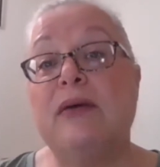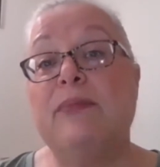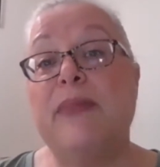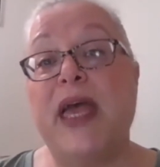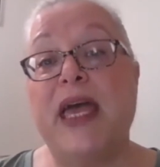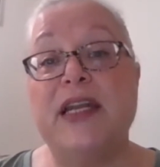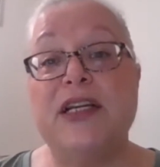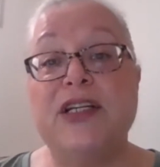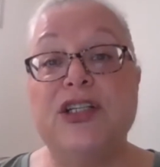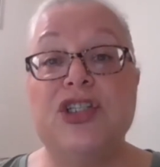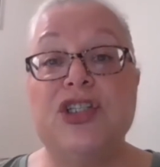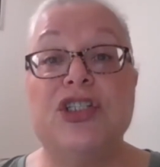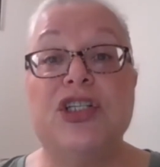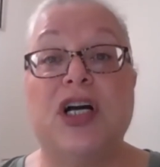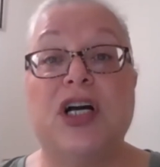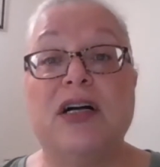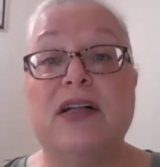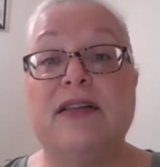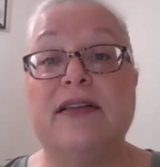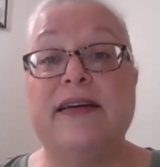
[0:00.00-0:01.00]
manage
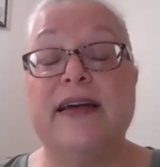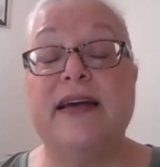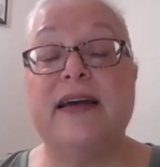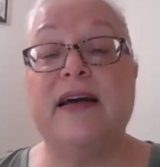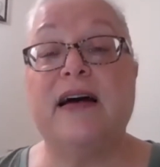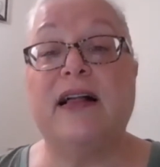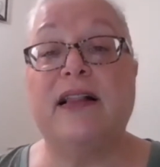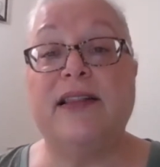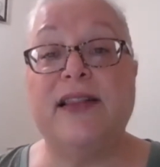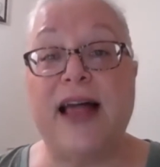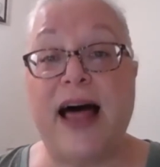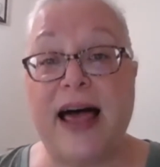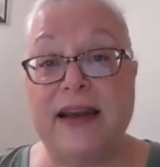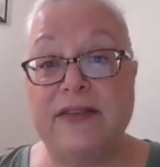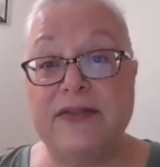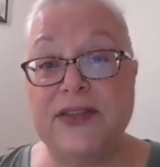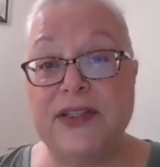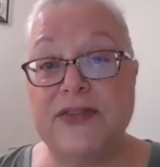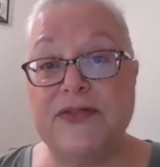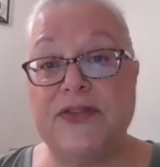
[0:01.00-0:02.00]
juggling a
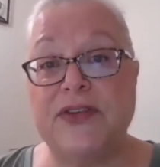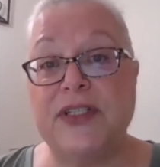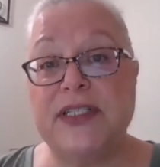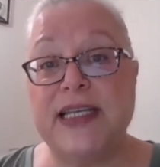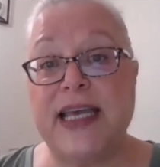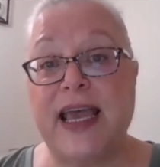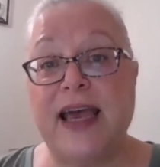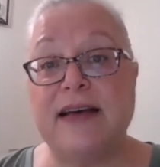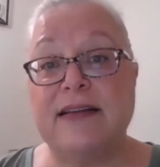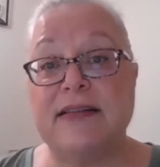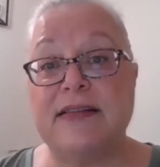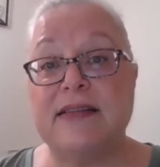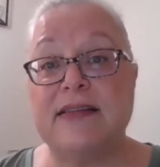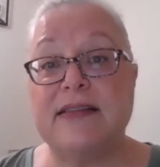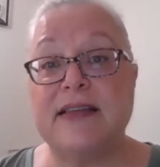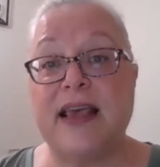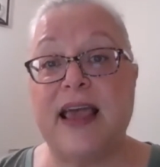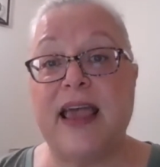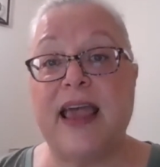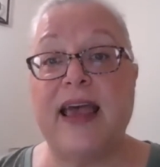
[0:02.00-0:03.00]
lot of different
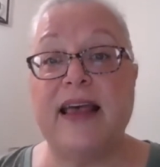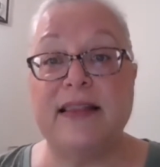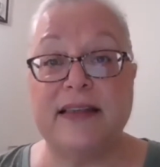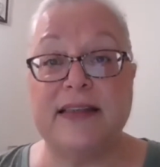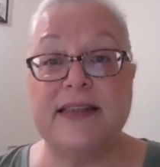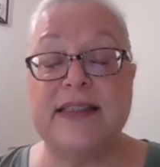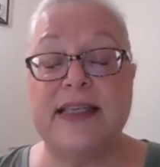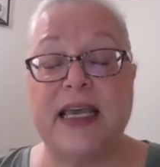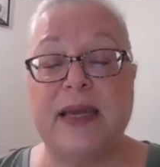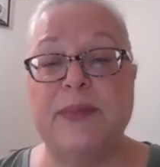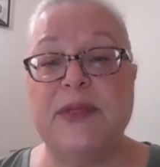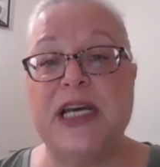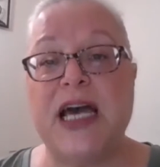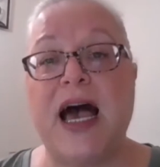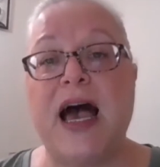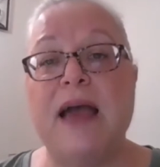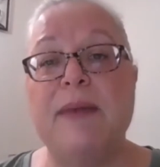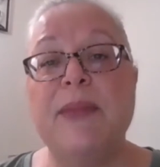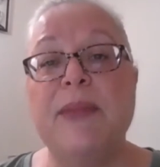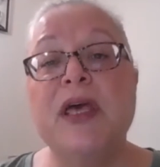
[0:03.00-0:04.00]
tasks at the same
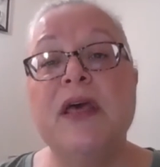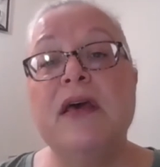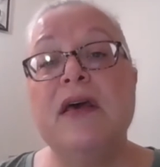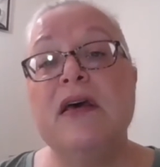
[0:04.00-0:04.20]
time.